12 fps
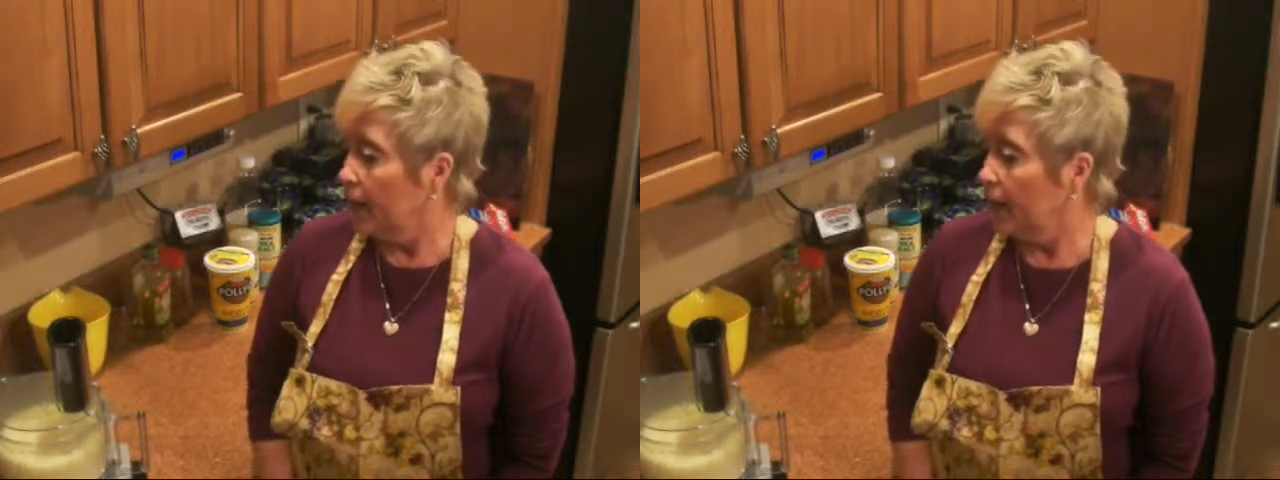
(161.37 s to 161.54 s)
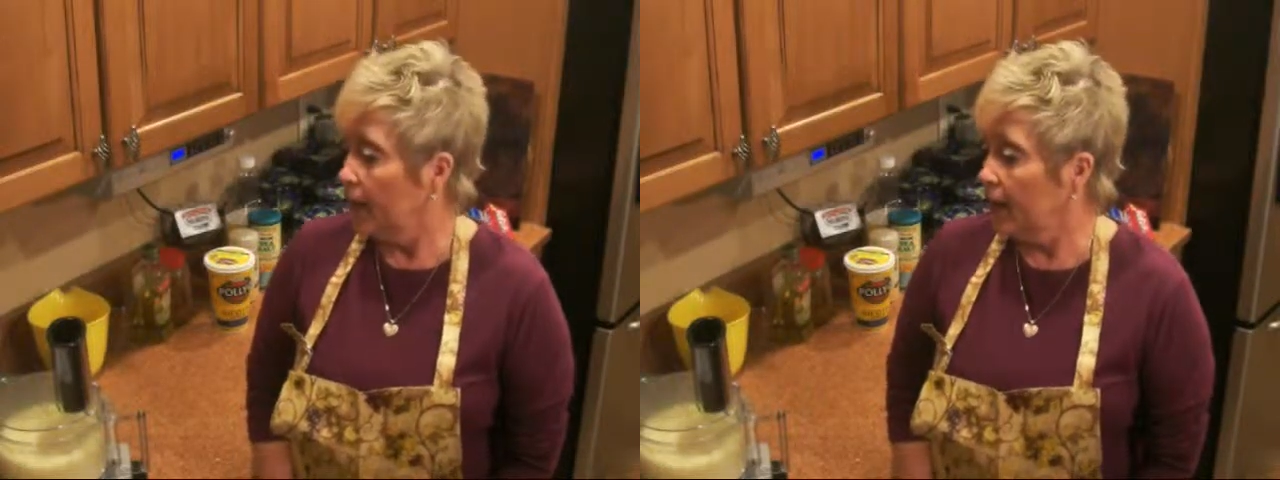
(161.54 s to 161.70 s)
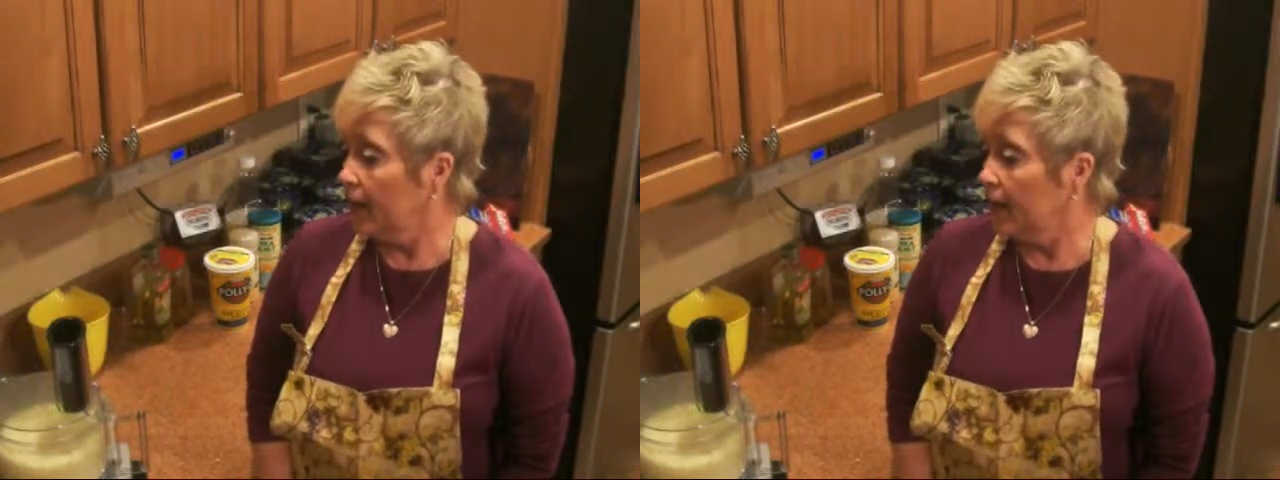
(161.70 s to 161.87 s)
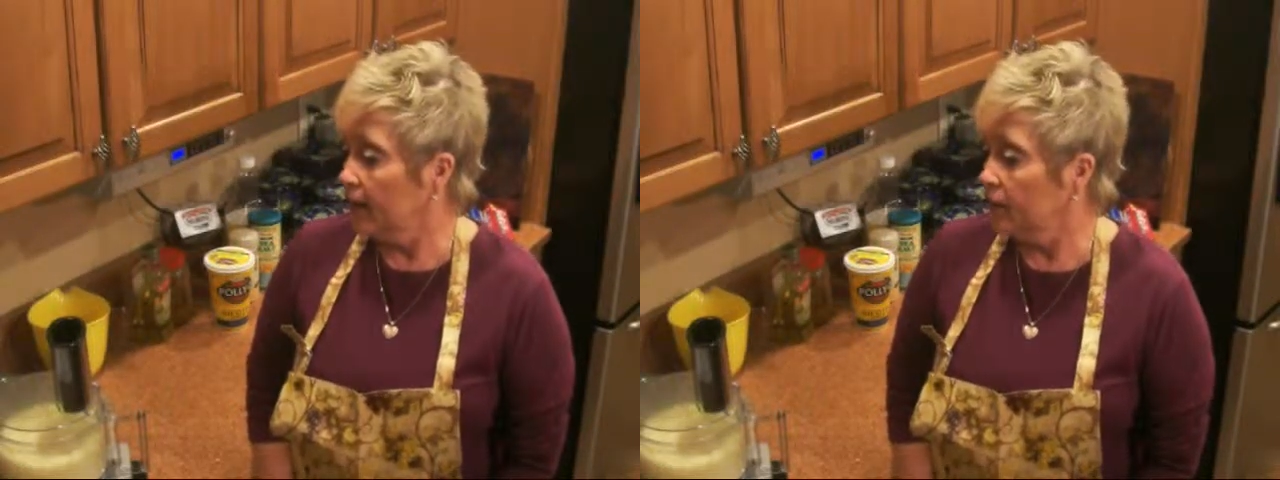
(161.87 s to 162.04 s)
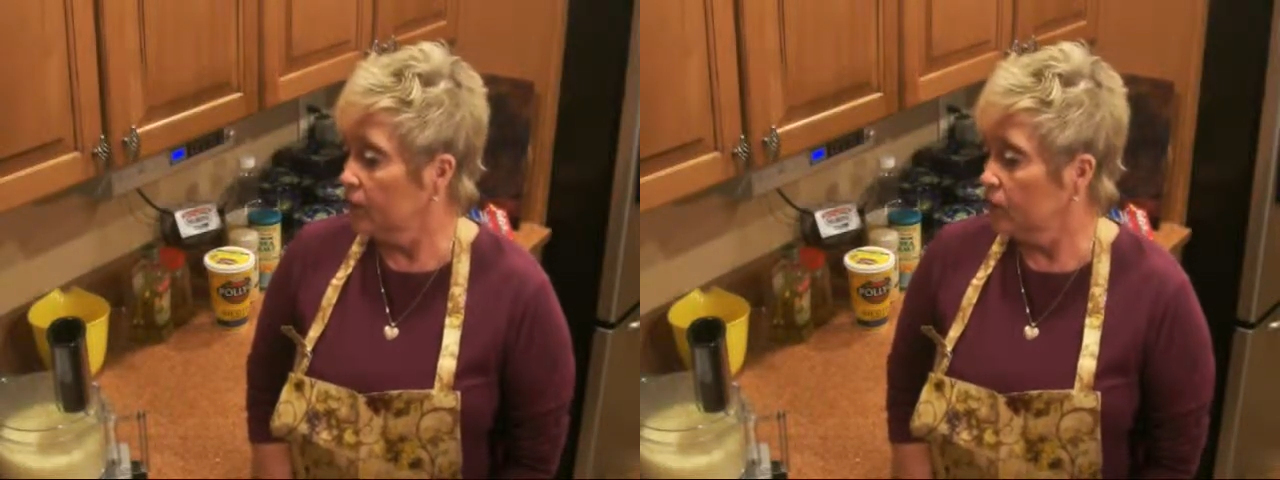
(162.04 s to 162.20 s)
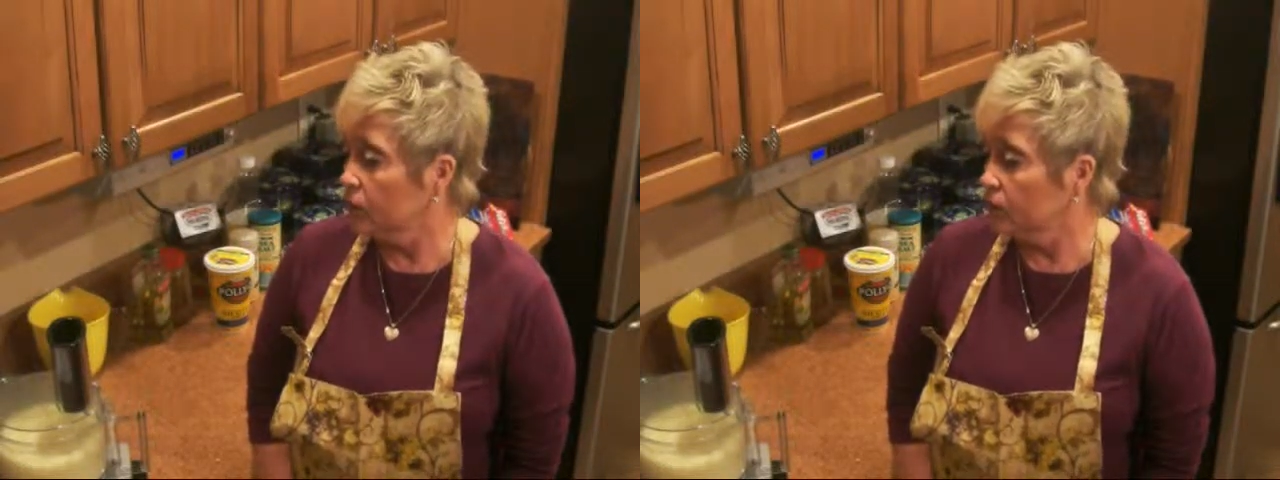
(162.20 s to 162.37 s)

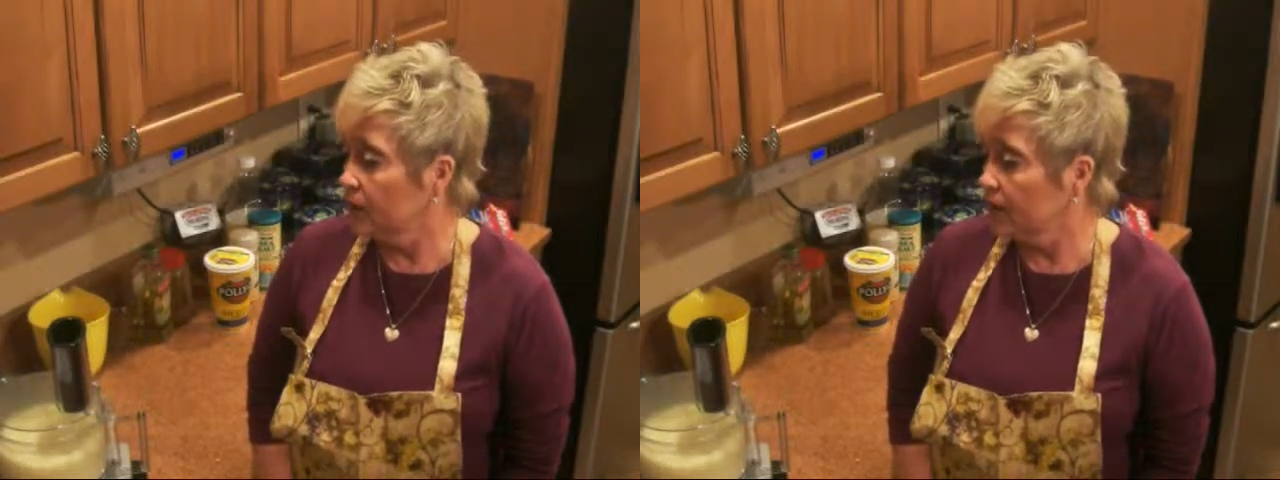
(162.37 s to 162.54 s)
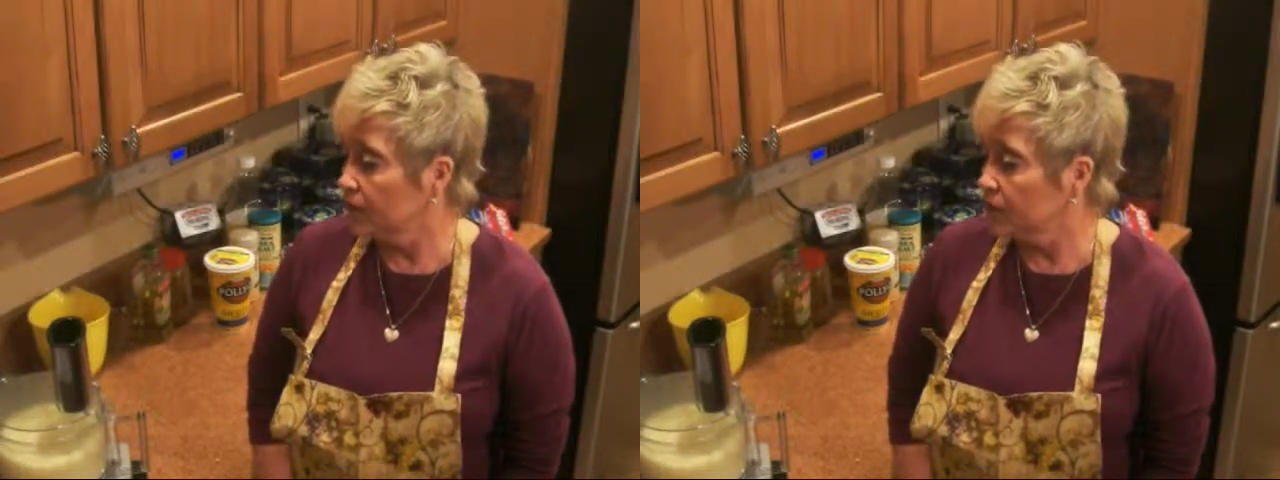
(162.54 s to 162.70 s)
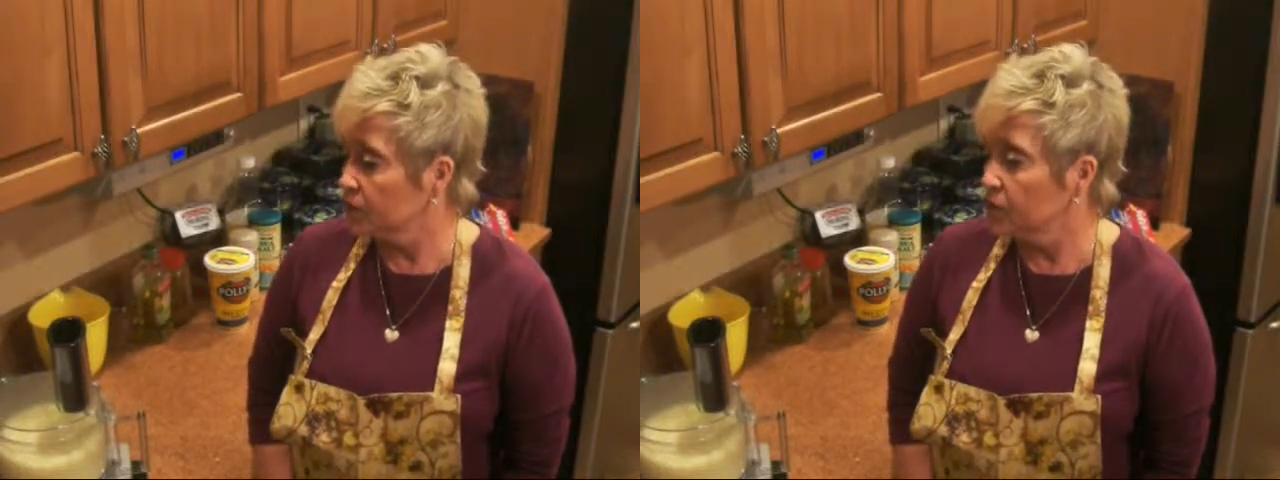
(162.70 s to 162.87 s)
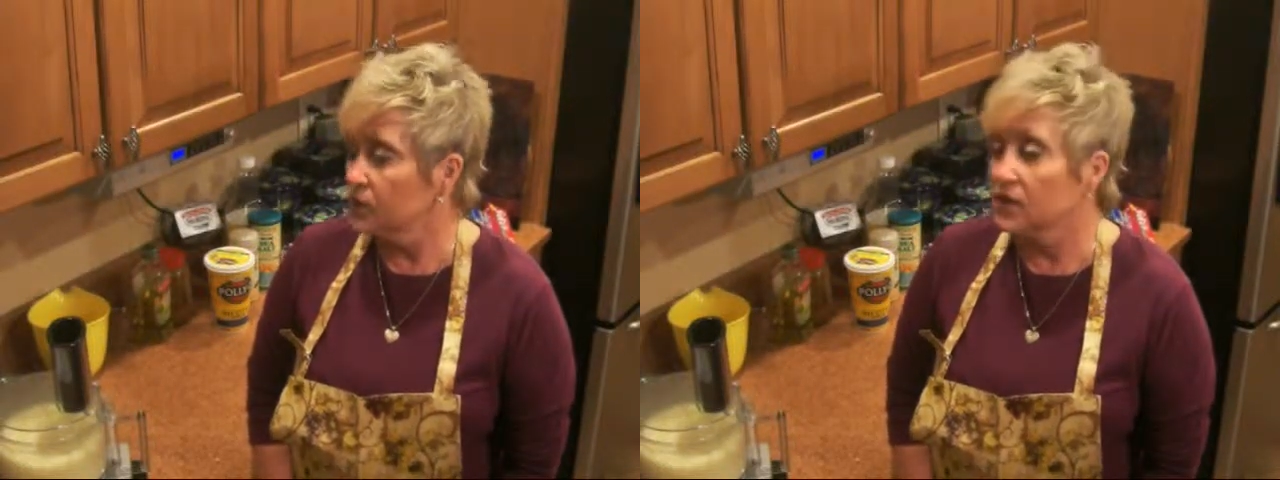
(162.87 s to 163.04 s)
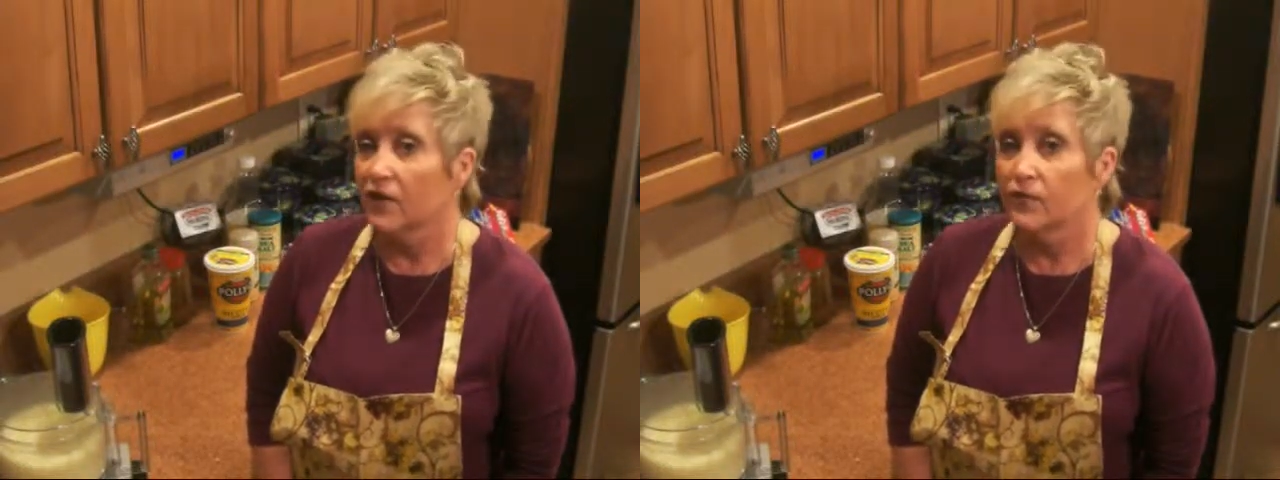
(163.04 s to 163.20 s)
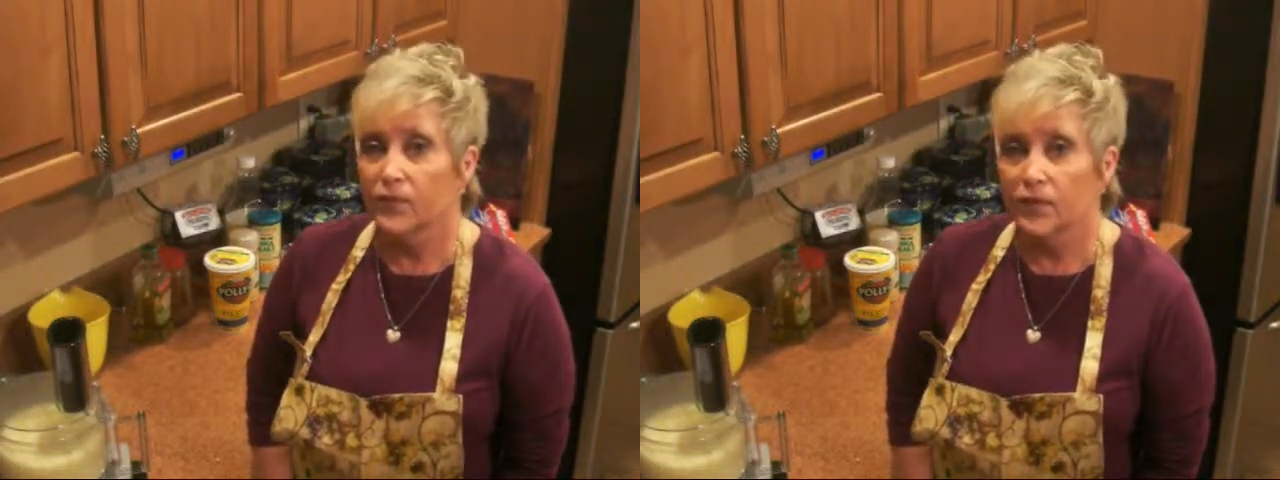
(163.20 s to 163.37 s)
and 3 tablespoons
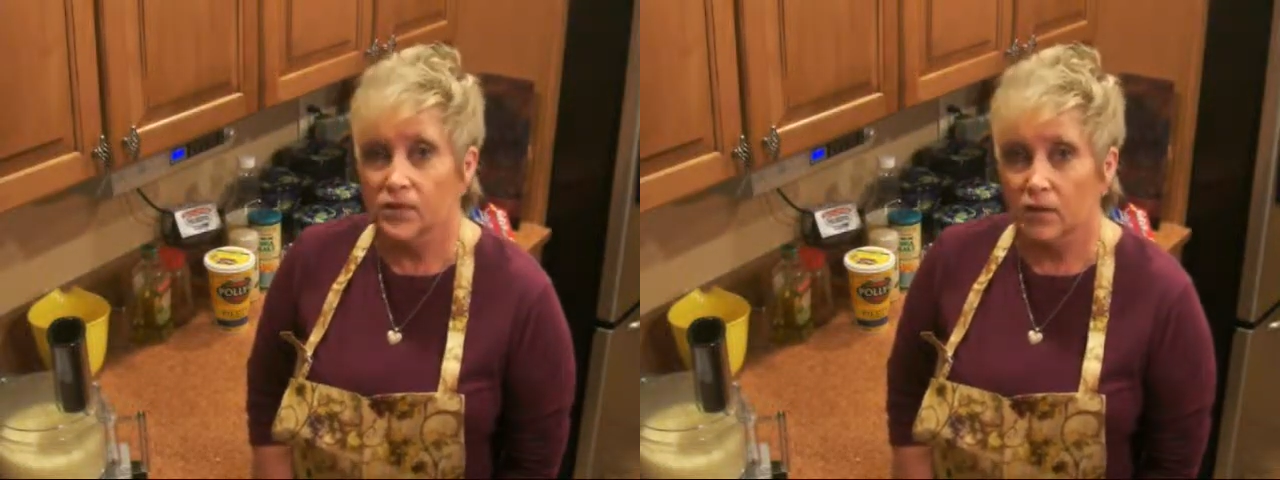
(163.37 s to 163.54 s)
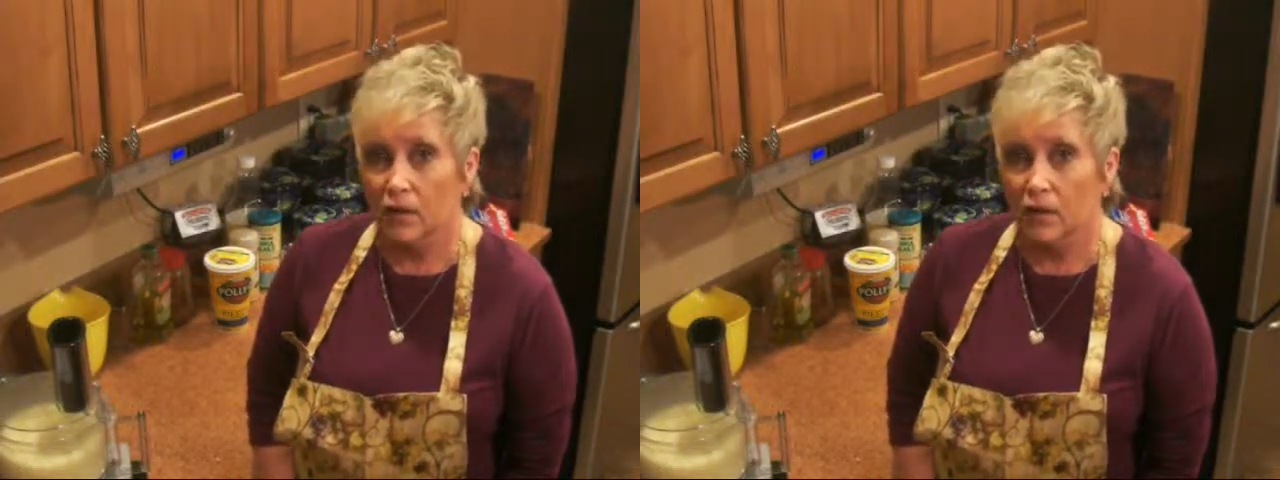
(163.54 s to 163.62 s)
of minced